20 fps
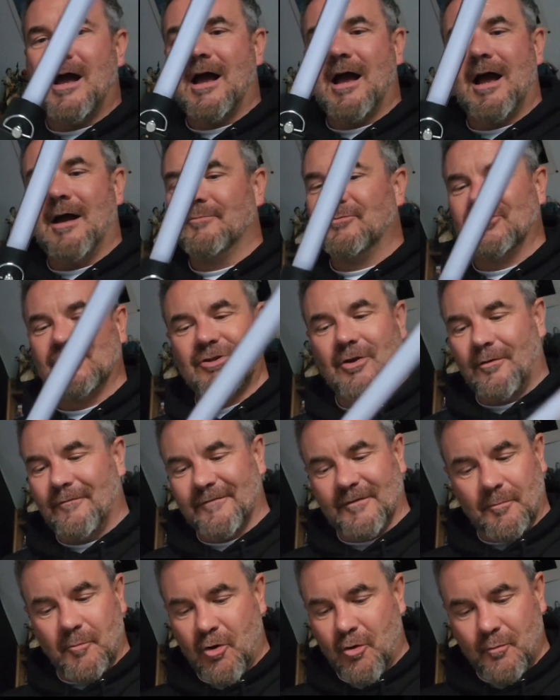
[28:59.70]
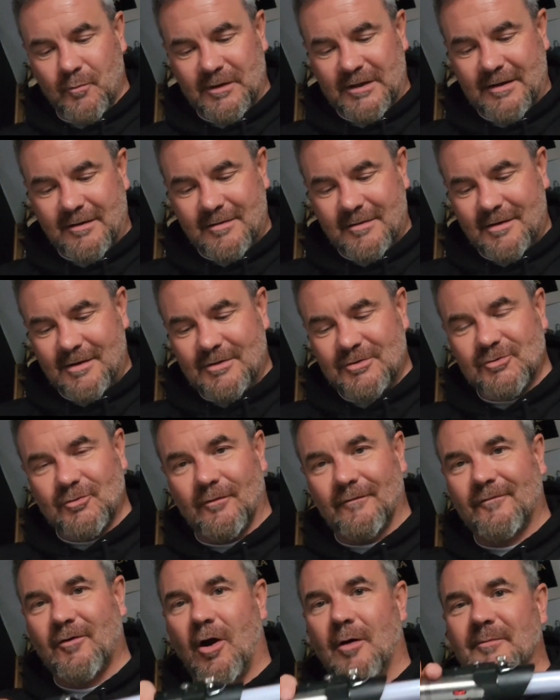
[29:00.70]
I'm just over the moon with it. So
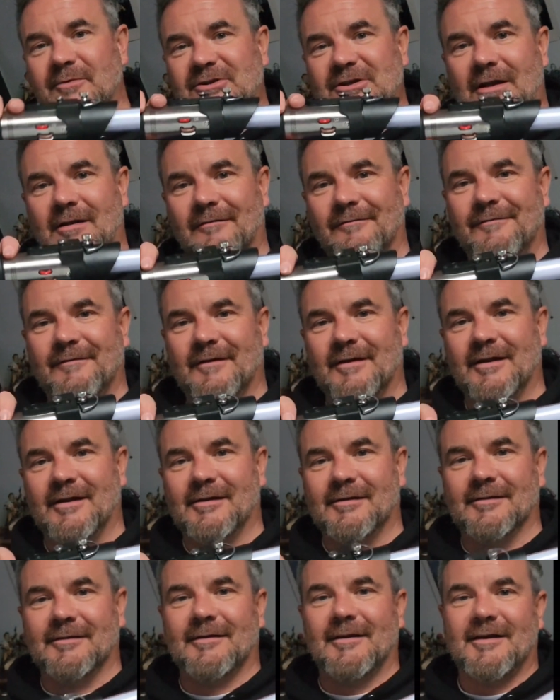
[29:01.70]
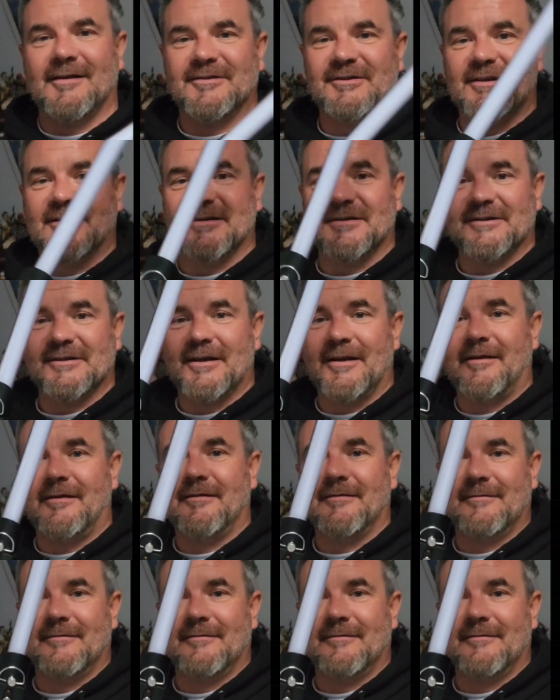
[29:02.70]
I've got myself a little, as you can see,